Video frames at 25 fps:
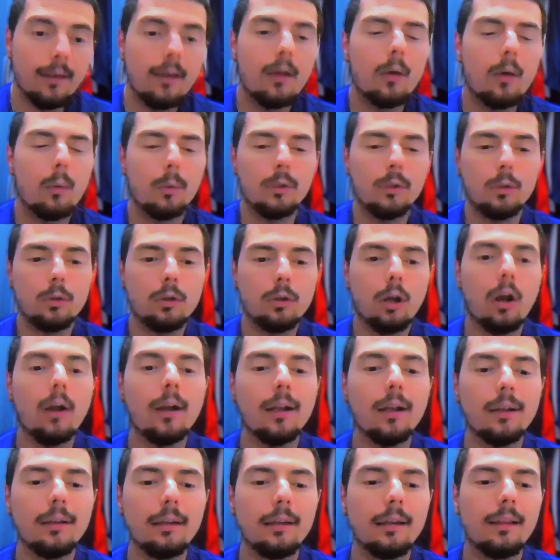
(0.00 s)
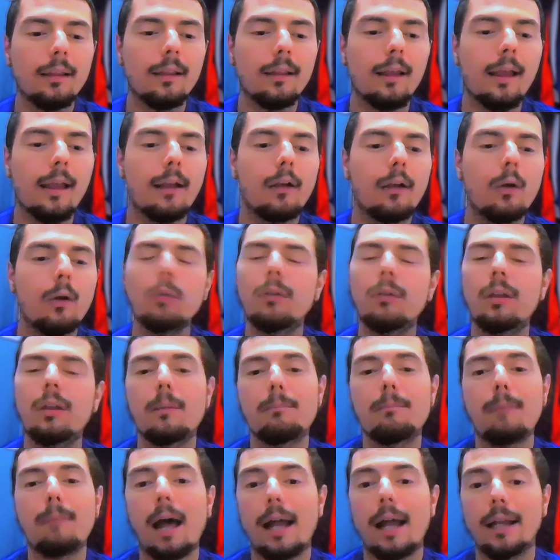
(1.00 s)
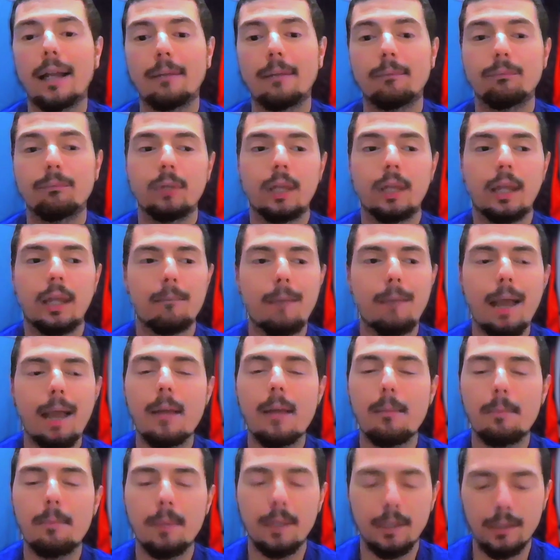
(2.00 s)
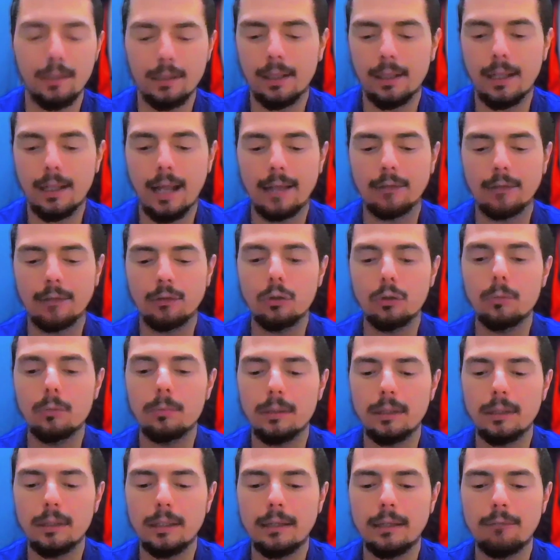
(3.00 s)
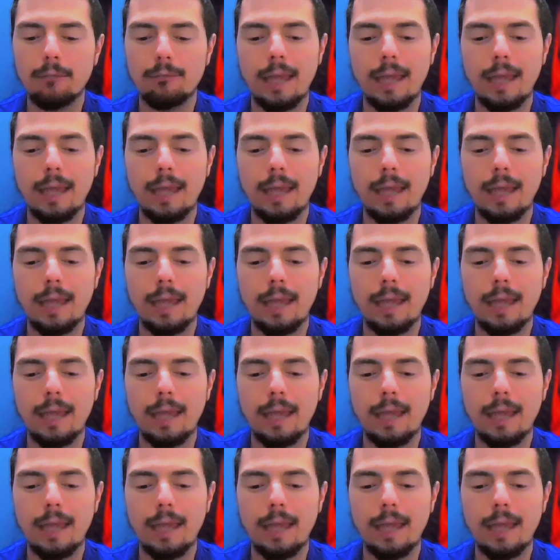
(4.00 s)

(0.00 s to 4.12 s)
When you target the inside, go to the body. In my opinion, I do believe